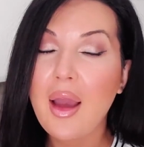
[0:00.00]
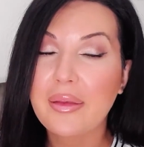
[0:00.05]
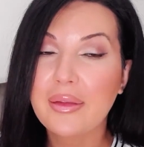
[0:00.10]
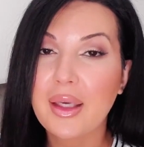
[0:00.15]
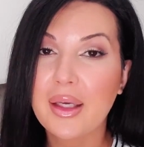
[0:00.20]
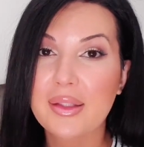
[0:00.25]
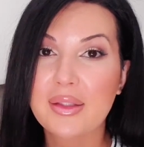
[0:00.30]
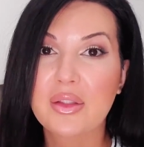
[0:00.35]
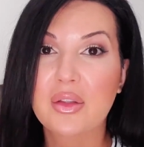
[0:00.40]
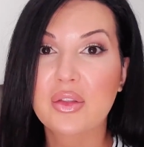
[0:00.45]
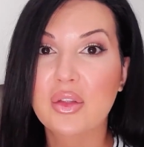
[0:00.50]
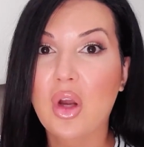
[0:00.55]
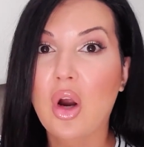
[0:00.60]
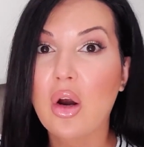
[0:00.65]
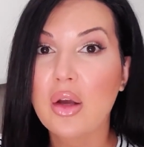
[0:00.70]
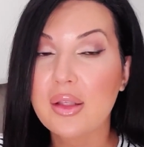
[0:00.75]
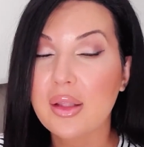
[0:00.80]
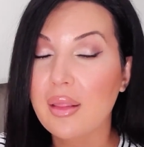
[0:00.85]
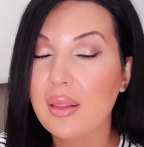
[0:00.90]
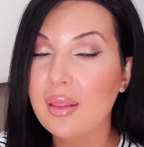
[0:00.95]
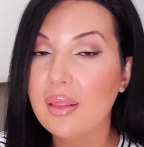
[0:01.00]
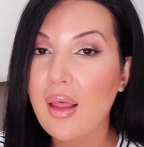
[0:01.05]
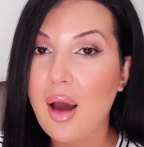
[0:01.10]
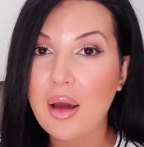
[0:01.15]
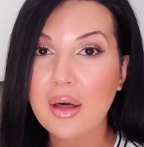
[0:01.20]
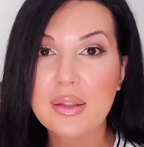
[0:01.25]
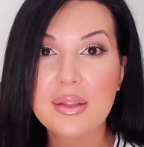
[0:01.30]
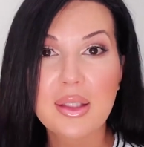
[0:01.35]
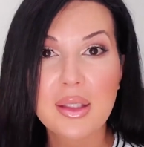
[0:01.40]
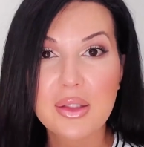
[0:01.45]
Yes, there's a
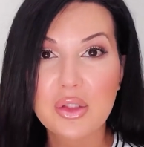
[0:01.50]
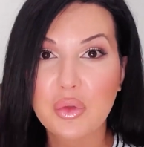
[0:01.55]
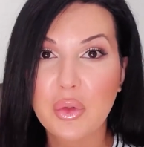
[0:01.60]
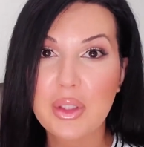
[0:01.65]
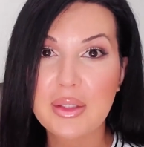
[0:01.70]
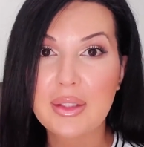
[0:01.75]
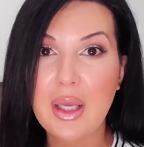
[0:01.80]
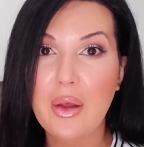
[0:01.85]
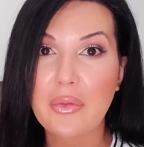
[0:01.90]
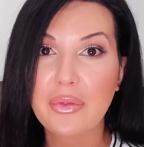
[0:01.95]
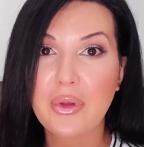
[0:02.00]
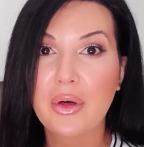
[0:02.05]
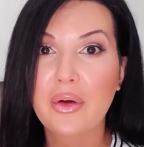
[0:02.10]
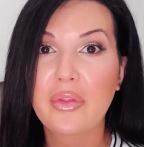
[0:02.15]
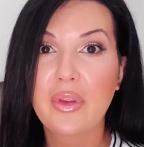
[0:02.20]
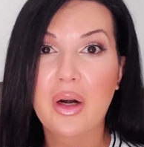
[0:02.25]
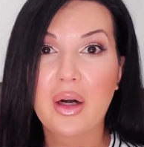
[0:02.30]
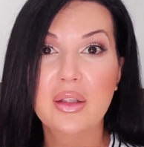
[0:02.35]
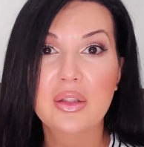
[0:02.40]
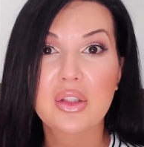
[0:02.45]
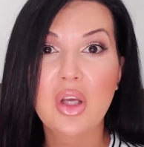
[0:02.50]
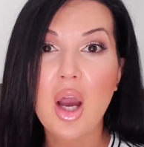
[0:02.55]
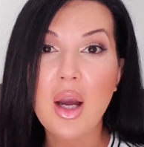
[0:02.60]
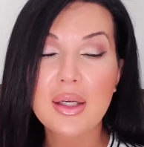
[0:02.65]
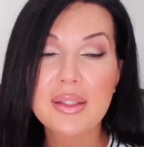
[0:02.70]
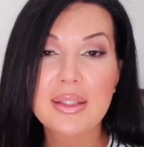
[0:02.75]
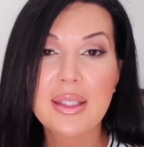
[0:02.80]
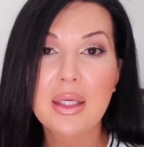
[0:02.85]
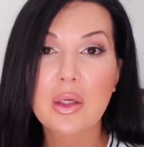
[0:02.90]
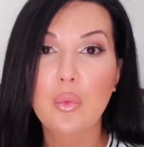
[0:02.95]
lot of sunscreens out there that are
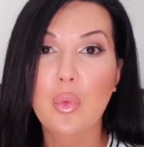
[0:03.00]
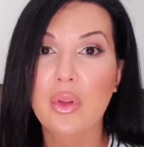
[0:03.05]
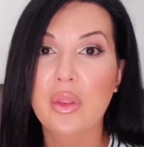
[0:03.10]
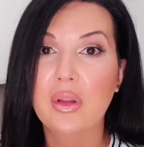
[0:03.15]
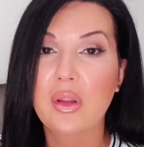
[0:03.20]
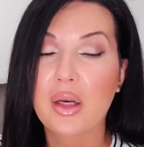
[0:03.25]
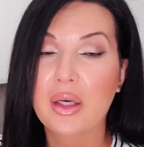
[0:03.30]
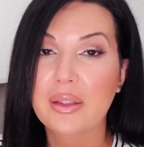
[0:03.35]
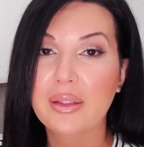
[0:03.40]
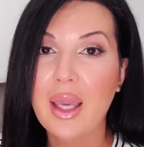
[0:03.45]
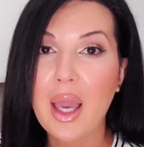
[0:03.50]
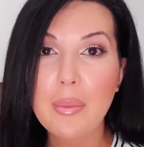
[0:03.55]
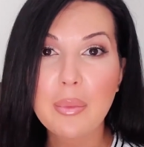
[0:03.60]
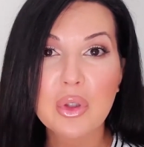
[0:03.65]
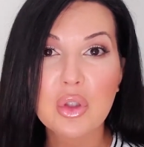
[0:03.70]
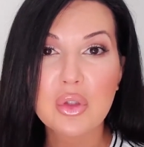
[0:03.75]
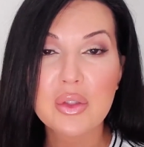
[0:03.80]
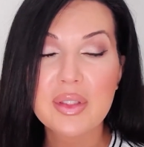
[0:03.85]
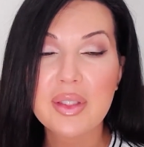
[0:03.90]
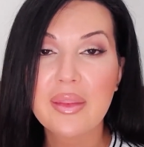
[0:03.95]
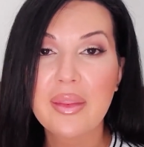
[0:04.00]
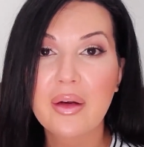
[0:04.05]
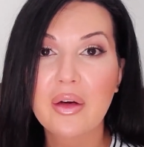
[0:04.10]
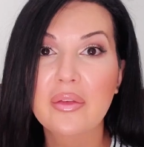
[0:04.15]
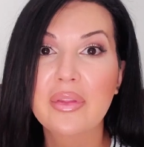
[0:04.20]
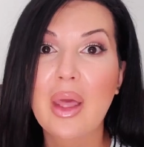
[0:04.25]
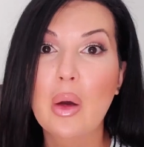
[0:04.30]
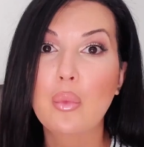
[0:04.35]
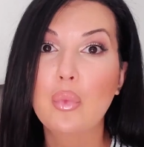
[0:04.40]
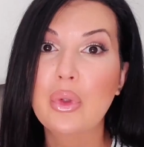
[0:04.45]
toxic with a lot of chemicals in
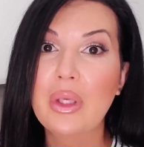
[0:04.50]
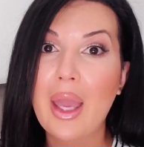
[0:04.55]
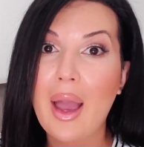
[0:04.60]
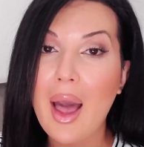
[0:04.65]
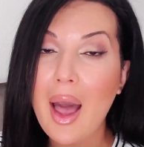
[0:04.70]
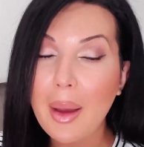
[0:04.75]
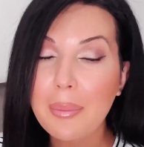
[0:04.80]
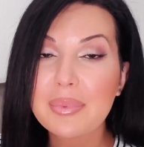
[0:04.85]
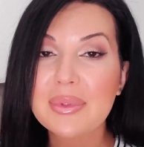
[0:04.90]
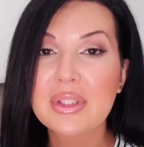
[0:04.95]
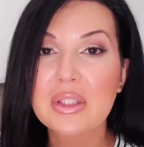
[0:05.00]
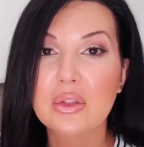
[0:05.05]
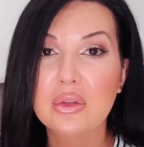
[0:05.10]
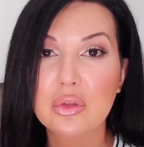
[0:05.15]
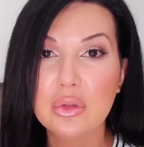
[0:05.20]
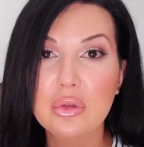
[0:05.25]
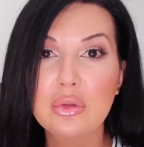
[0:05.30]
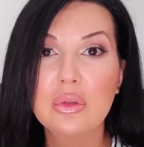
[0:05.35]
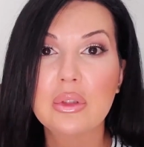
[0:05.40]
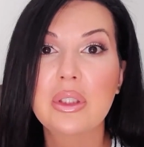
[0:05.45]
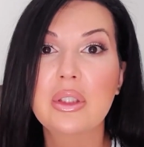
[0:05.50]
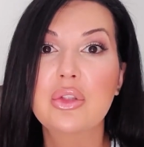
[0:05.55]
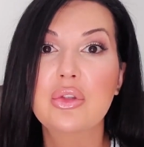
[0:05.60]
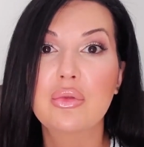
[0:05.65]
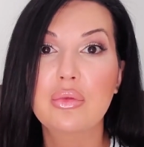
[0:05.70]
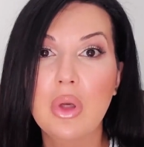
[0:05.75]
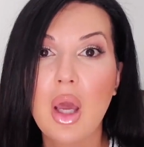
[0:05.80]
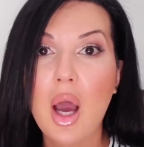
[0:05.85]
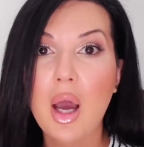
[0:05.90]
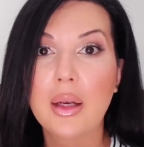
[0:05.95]
there that we absolutely
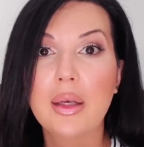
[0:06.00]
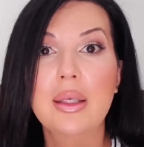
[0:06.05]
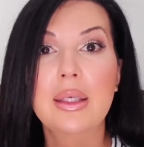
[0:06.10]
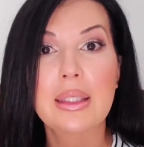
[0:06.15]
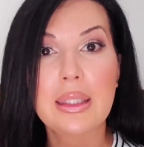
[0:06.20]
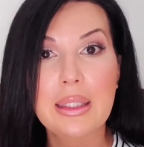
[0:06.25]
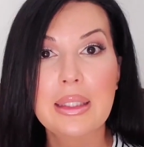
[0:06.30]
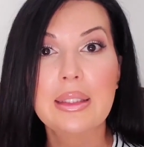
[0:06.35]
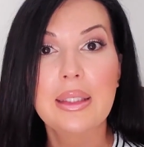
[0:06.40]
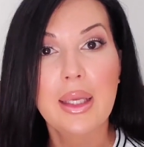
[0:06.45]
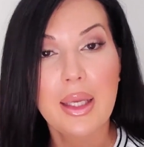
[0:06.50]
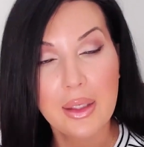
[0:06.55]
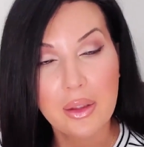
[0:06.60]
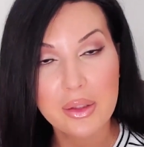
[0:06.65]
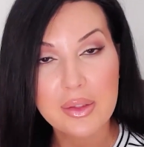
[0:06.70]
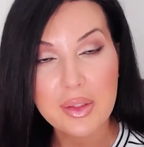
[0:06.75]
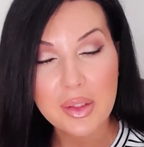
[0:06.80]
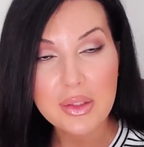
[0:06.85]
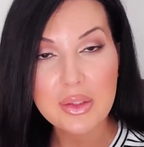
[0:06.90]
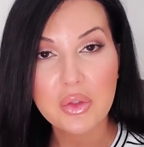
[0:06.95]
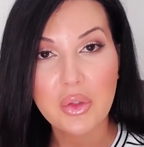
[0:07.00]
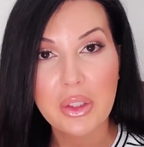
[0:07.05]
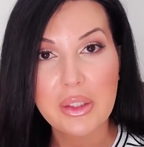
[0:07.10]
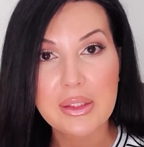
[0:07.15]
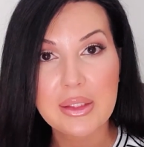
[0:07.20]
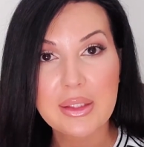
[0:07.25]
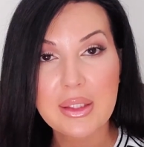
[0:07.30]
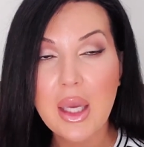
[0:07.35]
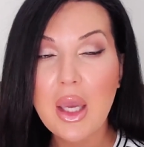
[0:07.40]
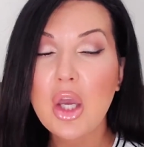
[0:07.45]
do not need in our
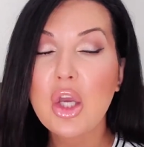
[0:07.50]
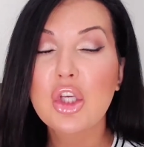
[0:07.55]
sunscreens.